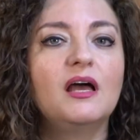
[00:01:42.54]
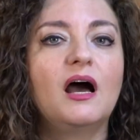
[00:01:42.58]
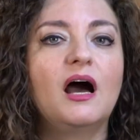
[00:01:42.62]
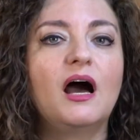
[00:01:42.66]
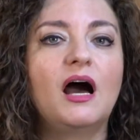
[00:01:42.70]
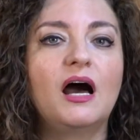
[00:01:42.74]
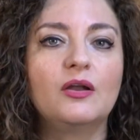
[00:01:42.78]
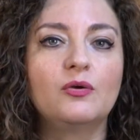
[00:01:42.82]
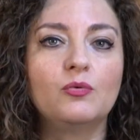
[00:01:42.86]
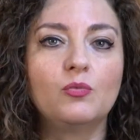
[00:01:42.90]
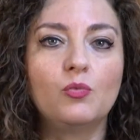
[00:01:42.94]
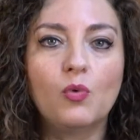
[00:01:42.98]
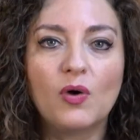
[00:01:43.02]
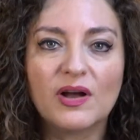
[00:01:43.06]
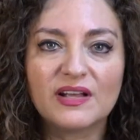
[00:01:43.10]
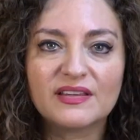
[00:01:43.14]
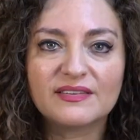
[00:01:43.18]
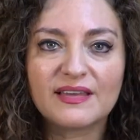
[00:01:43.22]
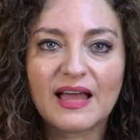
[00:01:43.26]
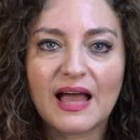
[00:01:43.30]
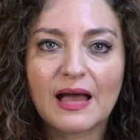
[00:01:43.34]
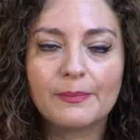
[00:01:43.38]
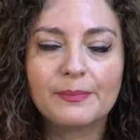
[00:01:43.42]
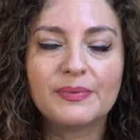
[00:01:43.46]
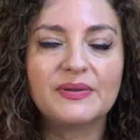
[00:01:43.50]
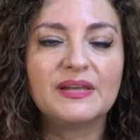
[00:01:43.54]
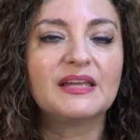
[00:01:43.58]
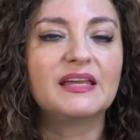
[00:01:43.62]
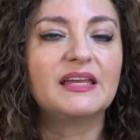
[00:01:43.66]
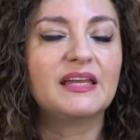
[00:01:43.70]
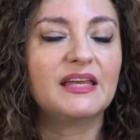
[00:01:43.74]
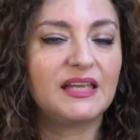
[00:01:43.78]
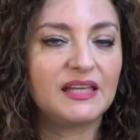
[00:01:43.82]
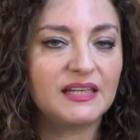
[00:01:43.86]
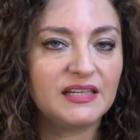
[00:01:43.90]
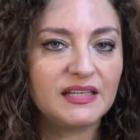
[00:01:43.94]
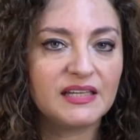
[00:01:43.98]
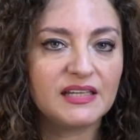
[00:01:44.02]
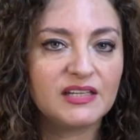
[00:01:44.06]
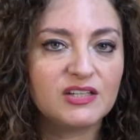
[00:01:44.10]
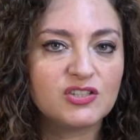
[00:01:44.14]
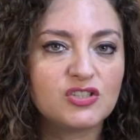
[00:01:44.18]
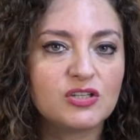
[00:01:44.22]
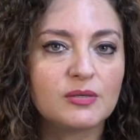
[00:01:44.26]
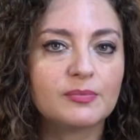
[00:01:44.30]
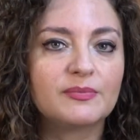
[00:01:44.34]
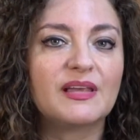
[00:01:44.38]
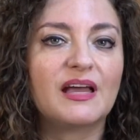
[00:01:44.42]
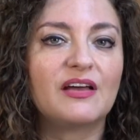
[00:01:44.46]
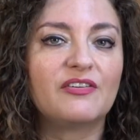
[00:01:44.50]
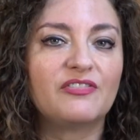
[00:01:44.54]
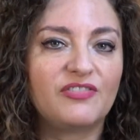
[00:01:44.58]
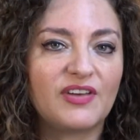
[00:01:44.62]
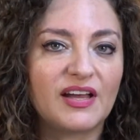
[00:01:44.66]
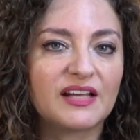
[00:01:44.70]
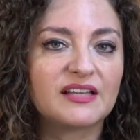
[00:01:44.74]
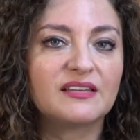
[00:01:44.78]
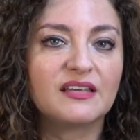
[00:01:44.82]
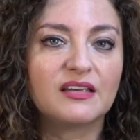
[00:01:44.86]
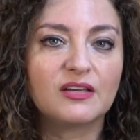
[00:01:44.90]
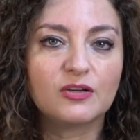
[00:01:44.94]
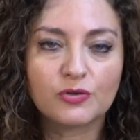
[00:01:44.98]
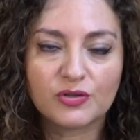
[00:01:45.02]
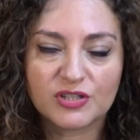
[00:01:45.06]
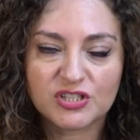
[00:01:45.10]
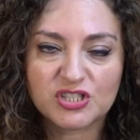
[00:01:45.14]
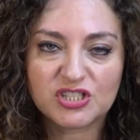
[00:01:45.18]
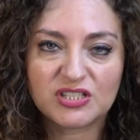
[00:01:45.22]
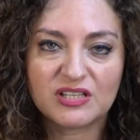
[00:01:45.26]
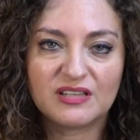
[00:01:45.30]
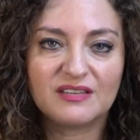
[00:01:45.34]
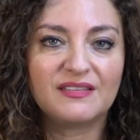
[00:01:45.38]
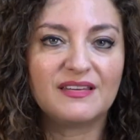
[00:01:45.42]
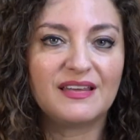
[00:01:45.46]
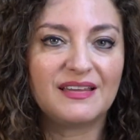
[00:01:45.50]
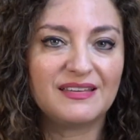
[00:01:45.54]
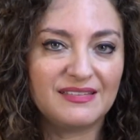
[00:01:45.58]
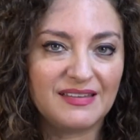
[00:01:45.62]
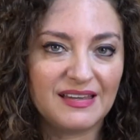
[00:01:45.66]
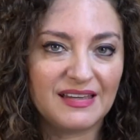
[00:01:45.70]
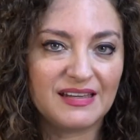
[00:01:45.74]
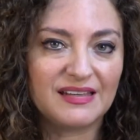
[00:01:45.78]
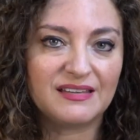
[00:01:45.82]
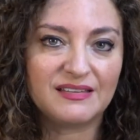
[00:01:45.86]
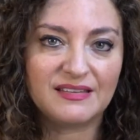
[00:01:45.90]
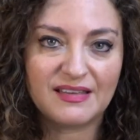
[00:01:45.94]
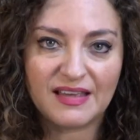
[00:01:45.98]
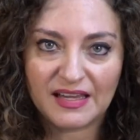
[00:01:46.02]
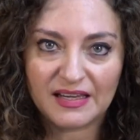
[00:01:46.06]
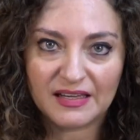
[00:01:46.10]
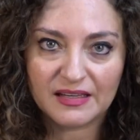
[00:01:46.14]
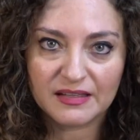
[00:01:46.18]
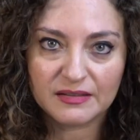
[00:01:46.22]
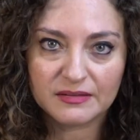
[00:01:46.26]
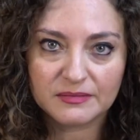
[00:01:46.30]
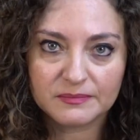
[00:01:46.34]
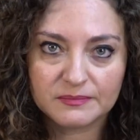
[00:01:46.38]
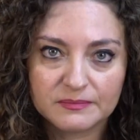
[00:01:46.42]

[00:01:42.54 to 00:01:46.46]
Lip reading: on what's happening in Egypt affecting Christians day to day.